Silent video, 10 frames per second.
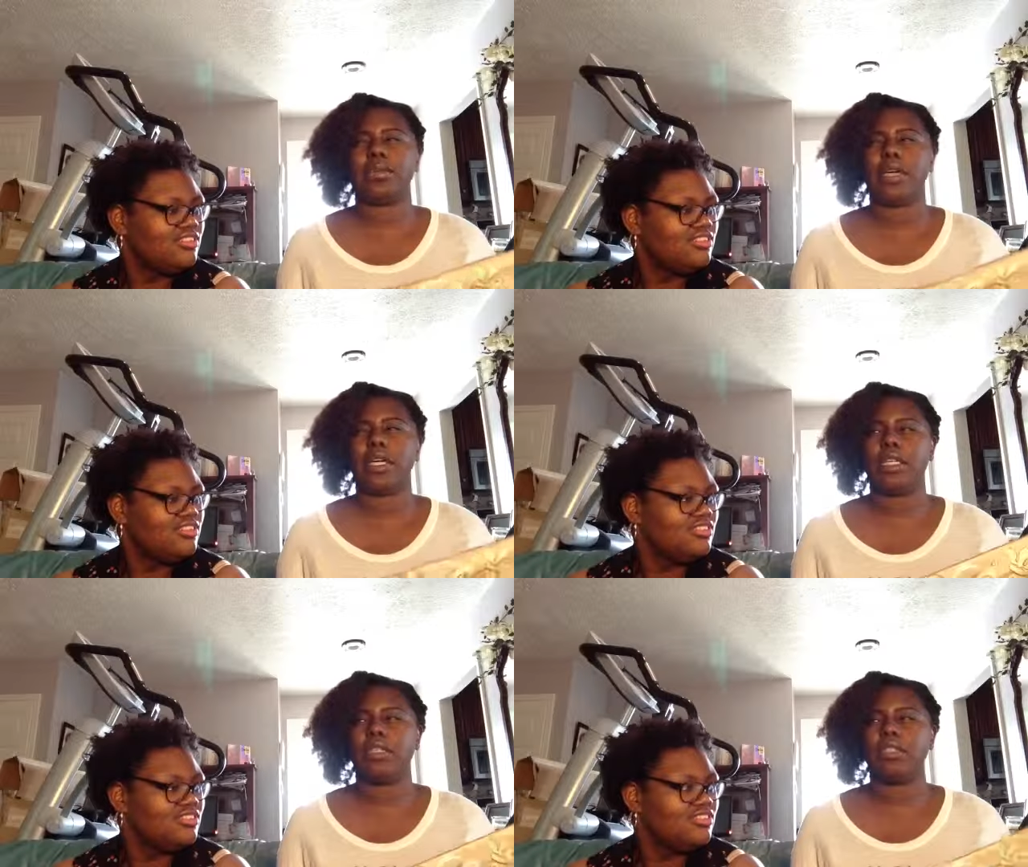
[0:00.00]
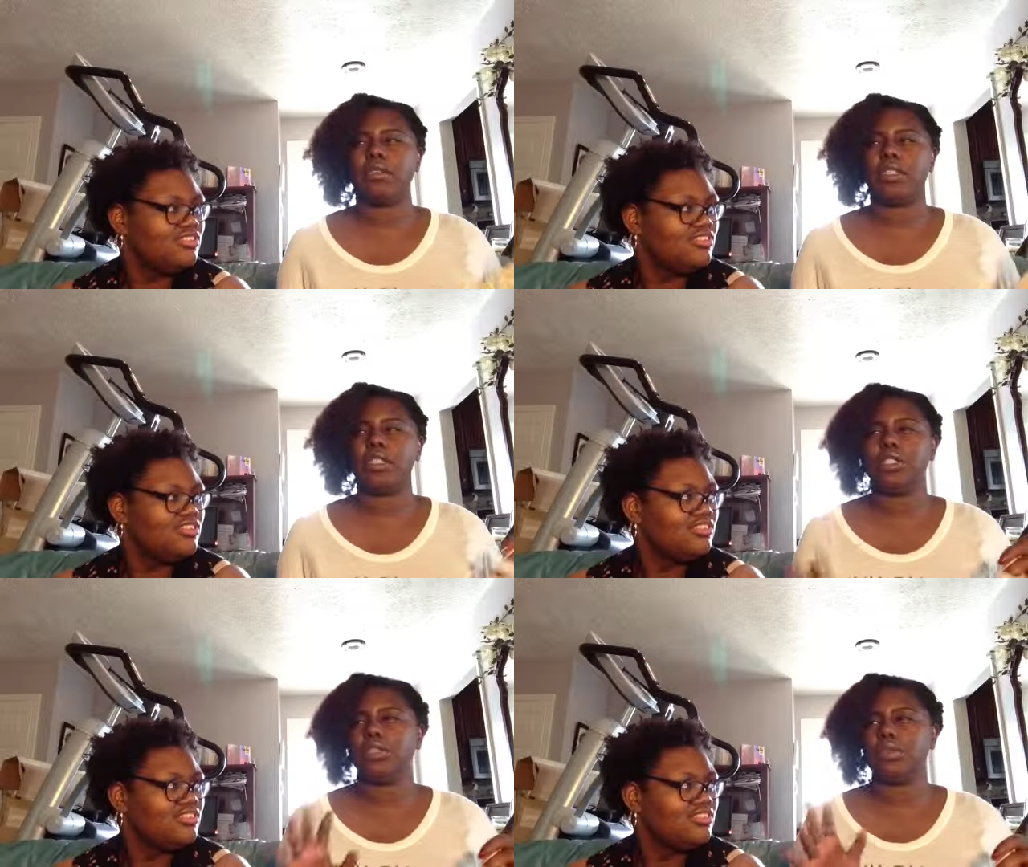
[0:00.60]
Speaker 1: Pike.
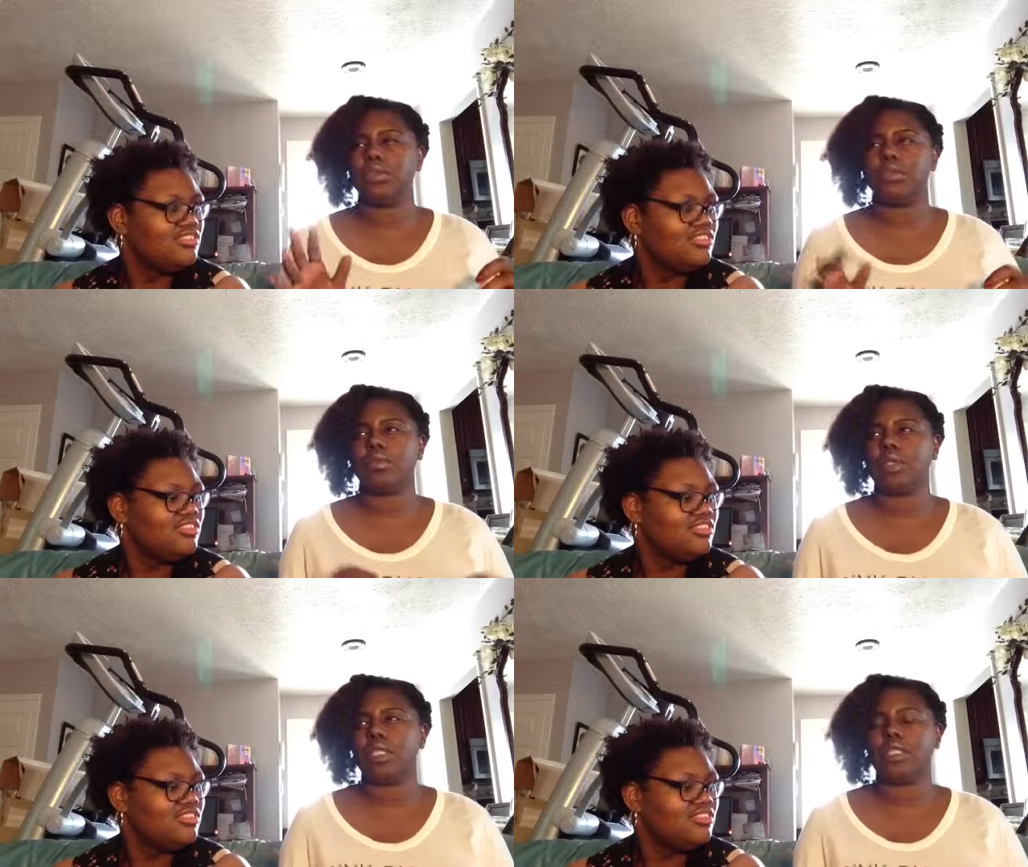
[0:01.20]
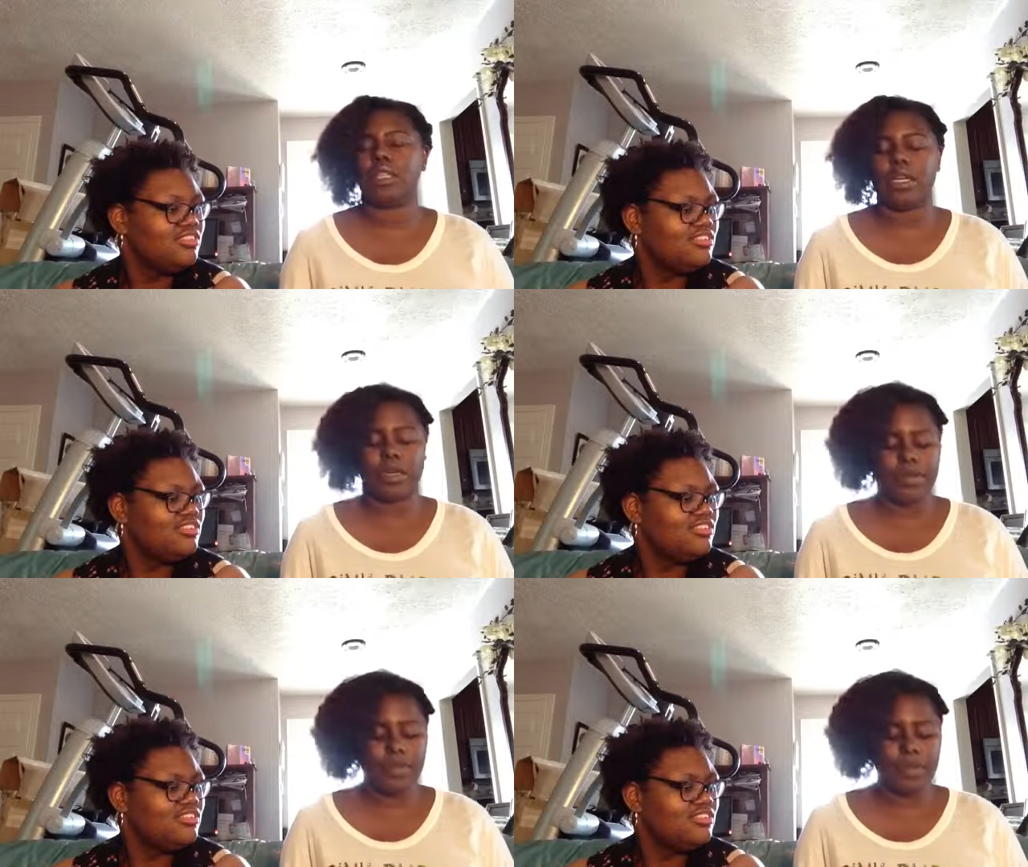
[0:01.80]
It's new, but it's
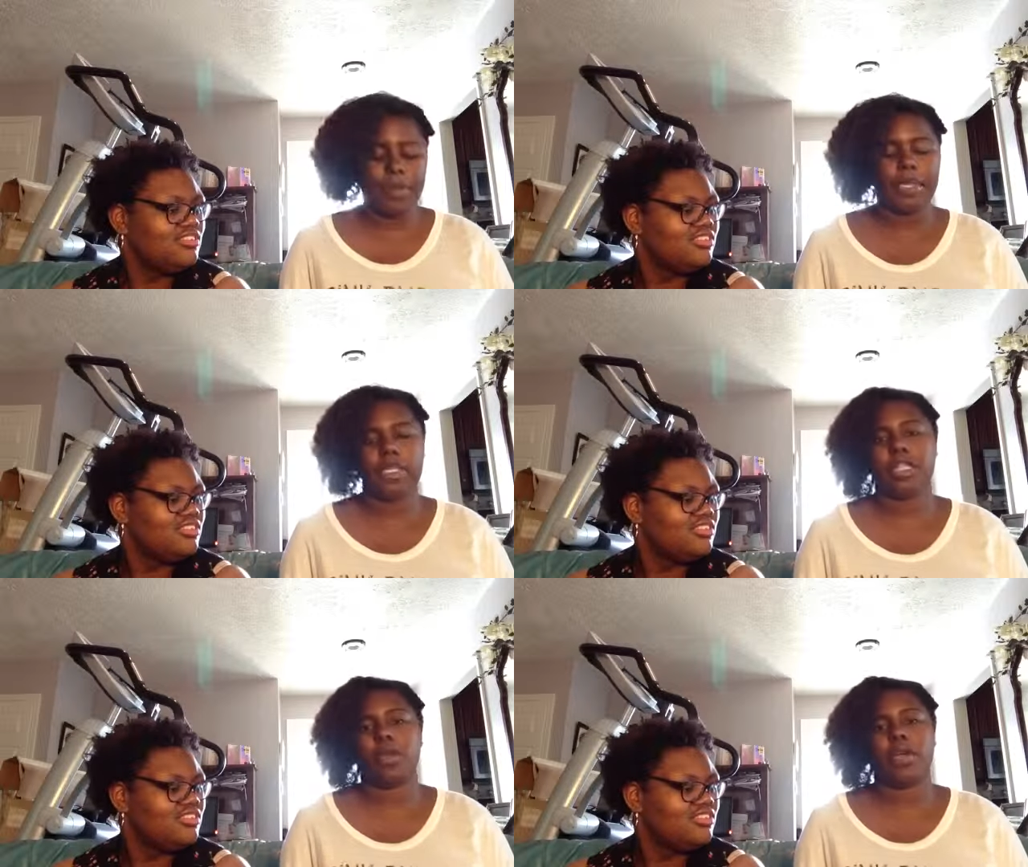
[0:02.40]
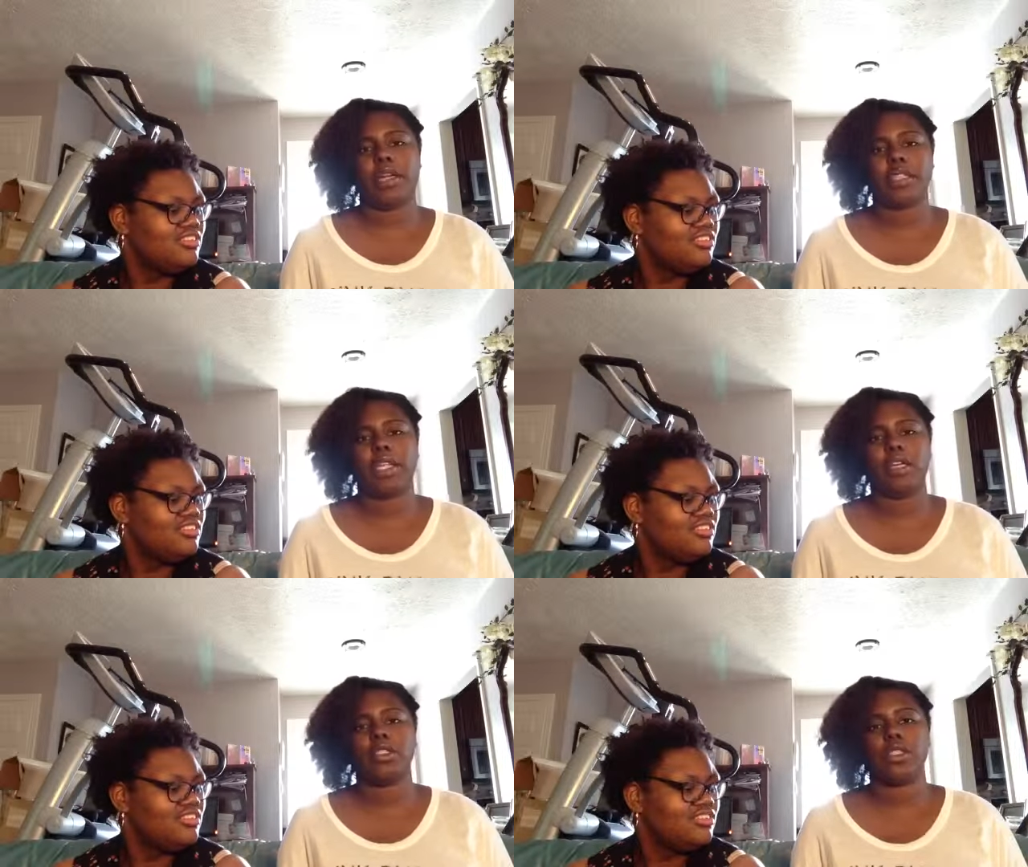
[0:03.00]
um, the money that they raise
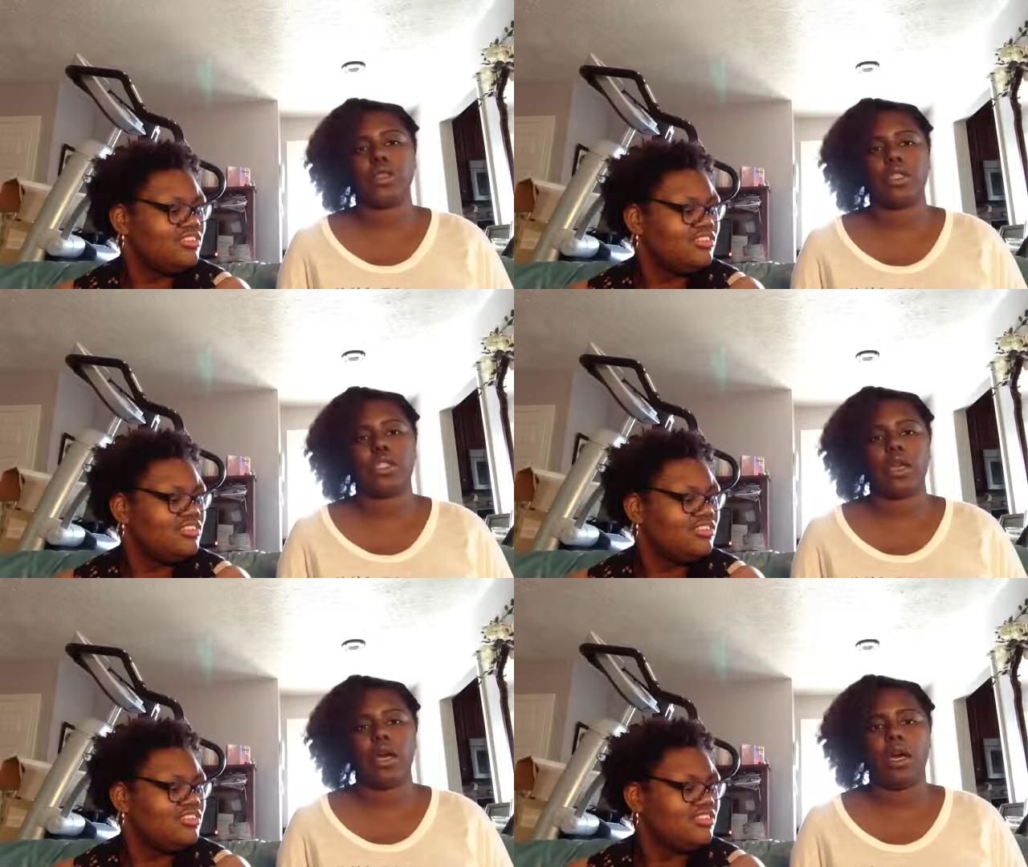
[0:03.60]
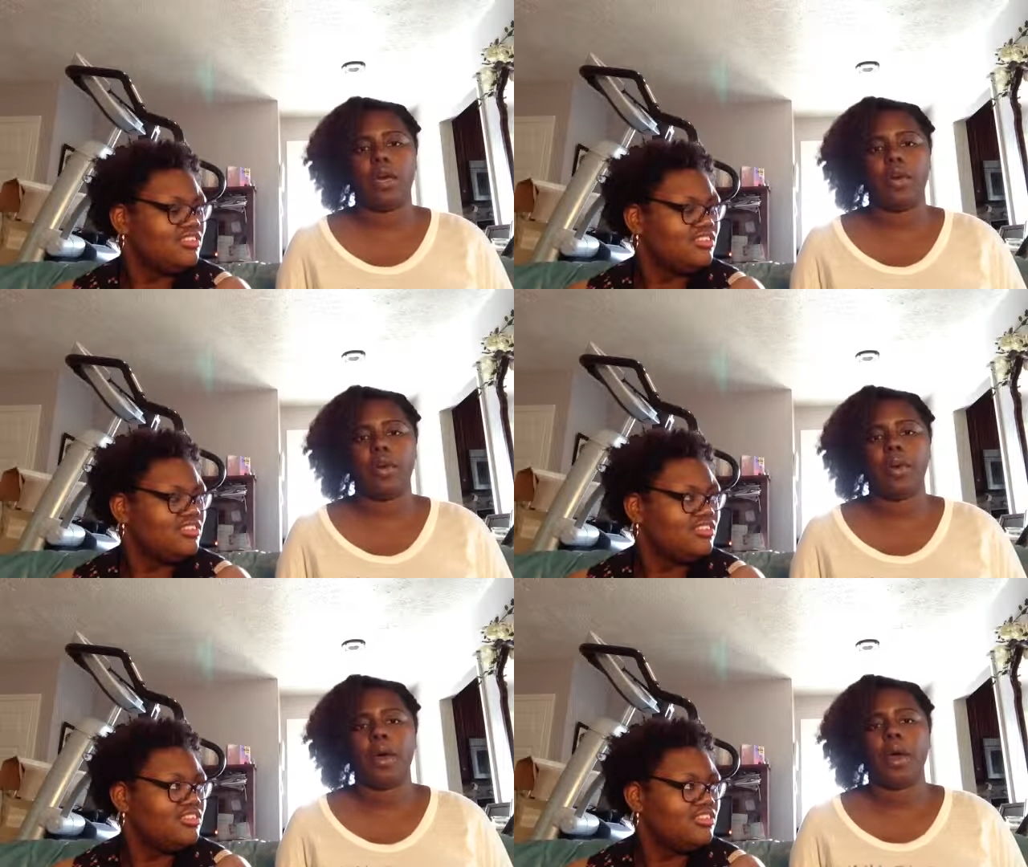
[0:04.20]
it goes towards the uh,
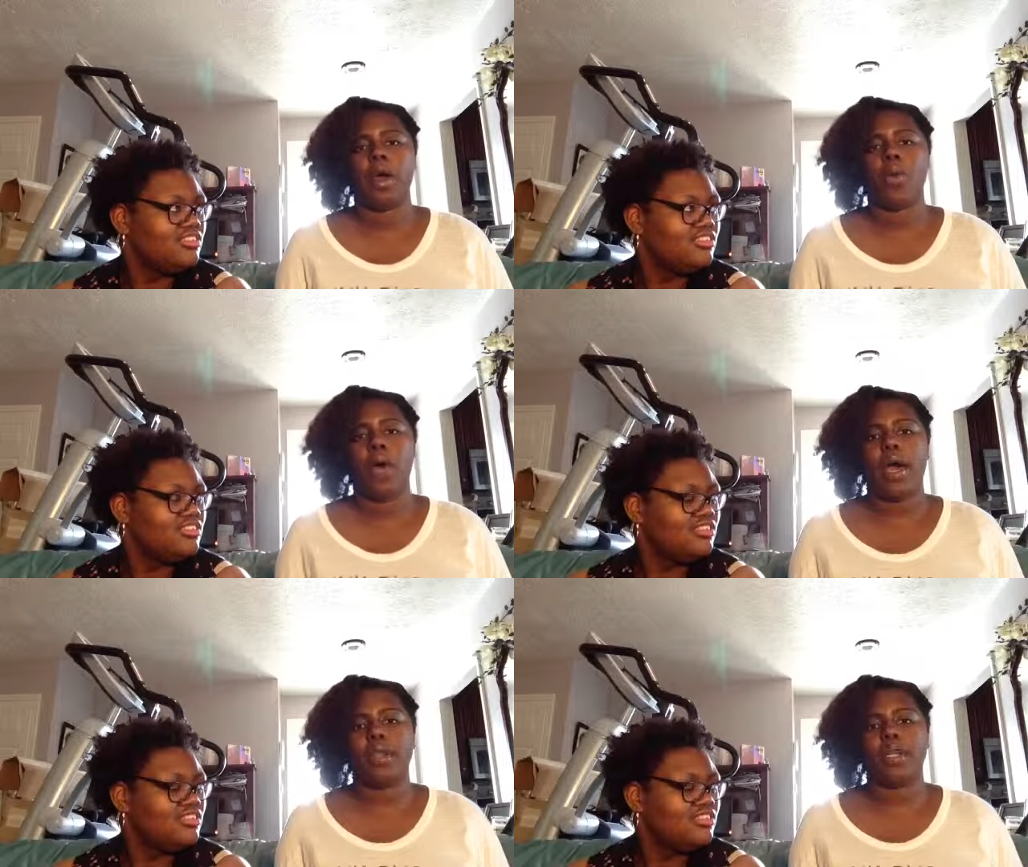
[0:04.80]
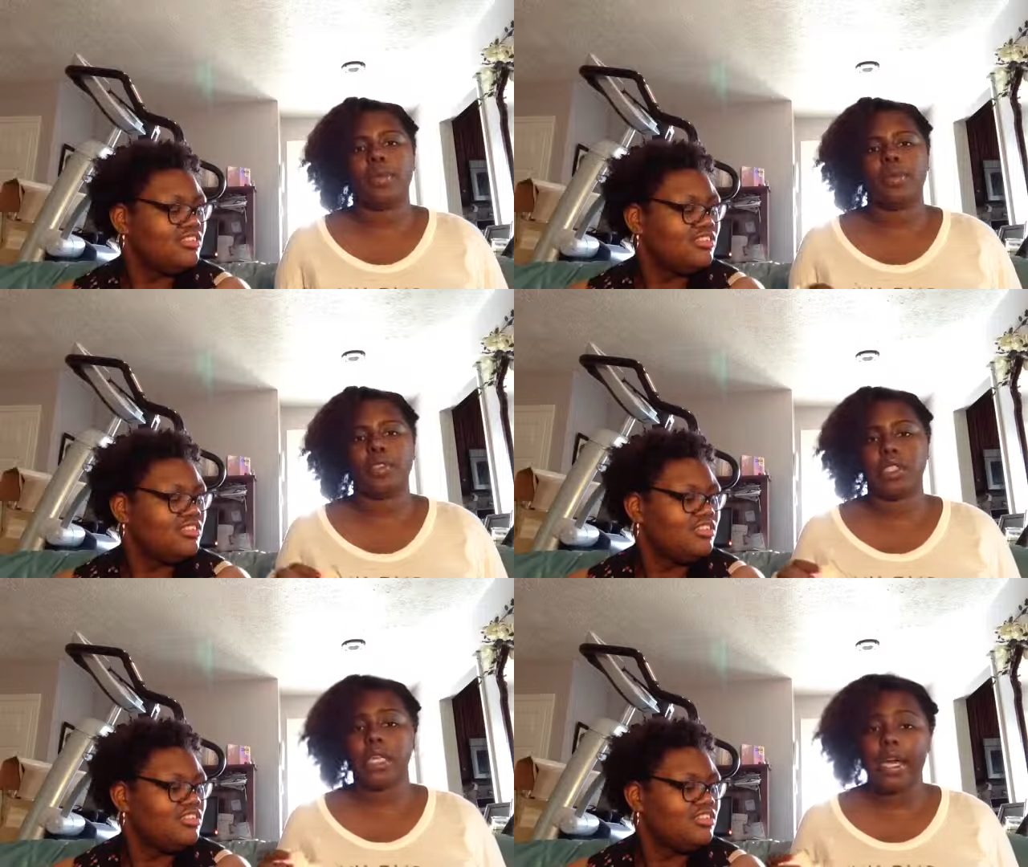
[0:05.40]
Y W
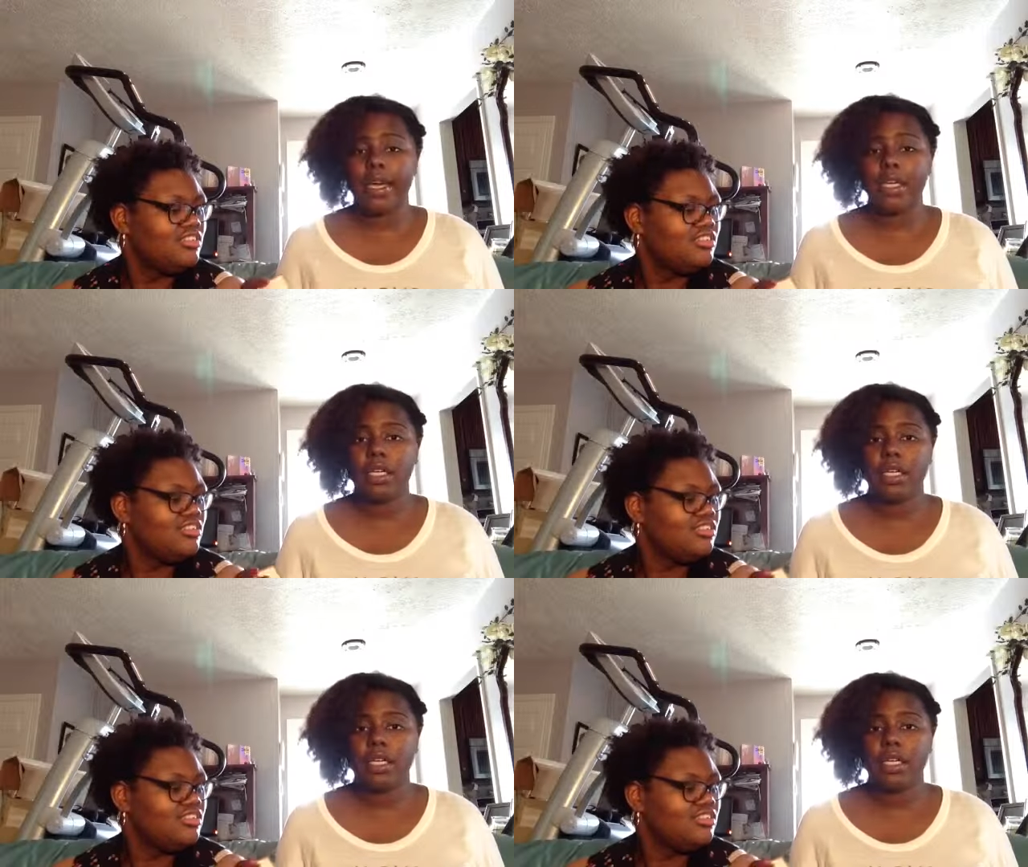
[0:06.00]
C A.